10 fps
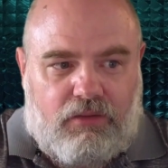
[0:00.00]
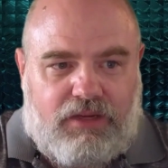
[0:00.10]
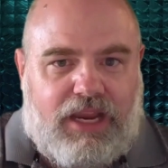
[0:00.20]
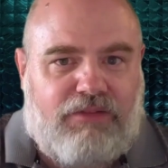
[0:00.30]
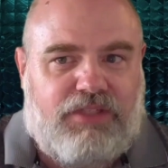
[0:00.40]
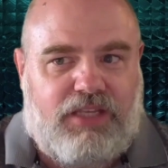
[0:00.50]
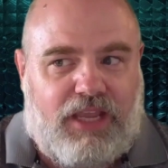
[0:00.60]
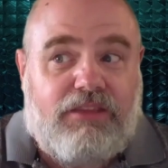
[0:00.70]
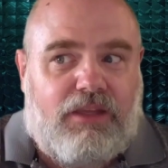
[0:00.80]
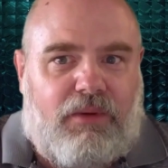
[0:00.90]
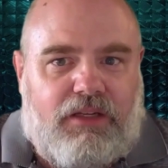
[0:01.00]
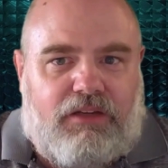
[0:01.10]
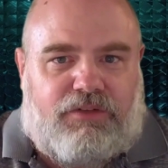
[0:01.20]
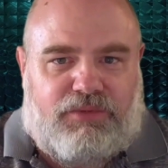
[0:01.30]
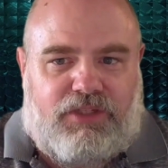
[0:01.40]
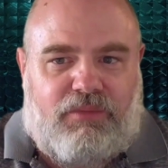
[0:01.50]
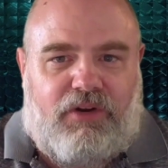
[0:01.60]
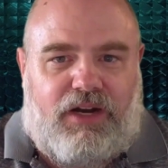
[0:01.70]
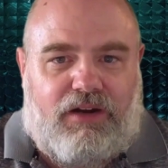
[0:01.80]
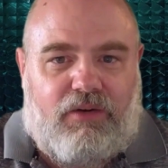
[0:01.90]
we have to take the money from
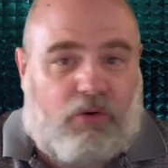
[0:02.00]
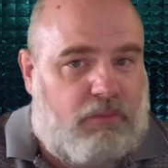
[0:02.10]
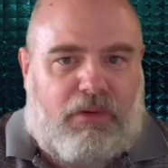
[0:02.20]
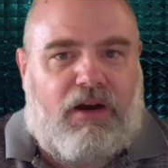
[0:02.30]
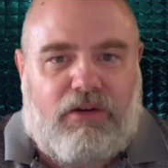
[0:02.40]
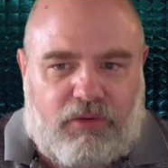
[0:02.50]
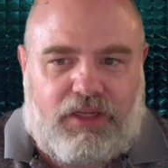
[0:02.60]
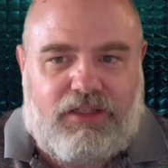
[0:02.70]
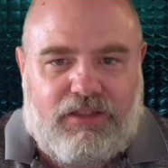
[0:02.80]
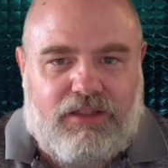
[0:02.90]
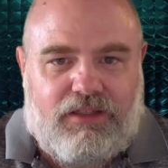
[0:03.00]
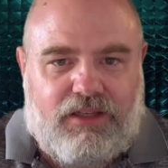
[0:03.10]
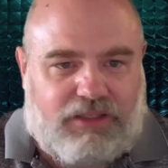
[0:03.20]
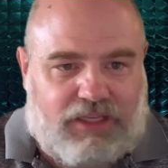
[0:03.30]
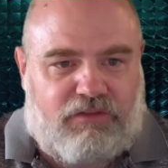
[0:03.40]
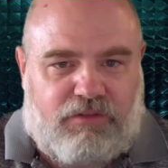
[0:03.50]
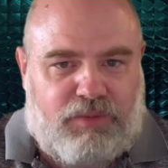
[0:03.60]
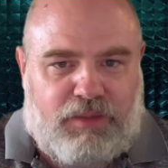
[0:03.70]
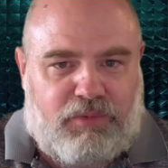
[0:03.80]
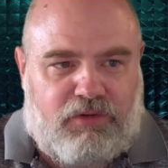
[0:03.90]
somewhere or borrow it and get it
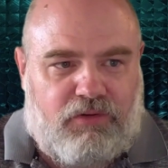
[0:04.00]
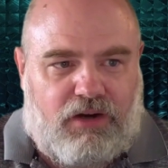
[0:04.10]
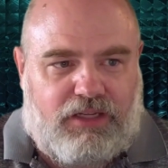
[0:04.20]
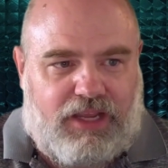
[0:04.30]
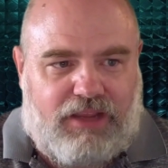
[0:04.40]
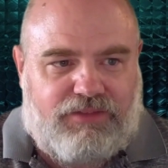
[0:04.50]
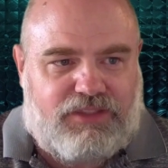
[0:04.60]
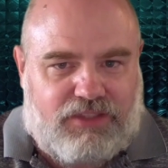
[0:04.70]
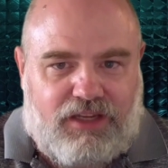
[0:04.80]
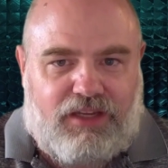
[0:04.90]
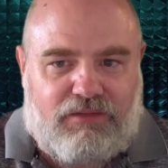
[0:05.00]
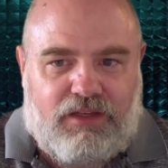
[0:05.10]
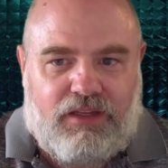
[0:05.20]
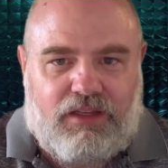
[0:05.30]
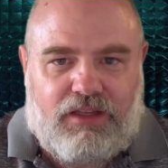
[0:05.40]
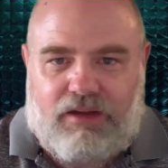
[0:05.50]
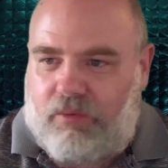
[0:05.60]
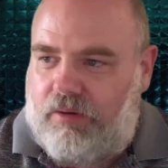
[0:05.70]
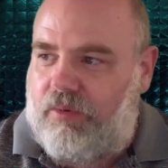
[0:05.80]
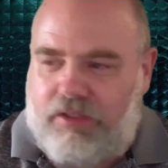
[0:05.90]
from people who already have it saved.
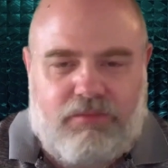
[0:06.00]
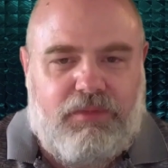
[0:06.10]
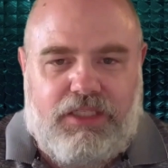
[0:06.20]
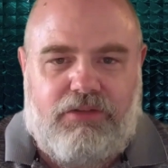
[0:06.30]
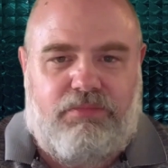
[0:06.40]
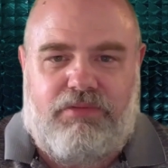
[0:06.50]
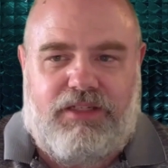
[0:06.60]
What do you mean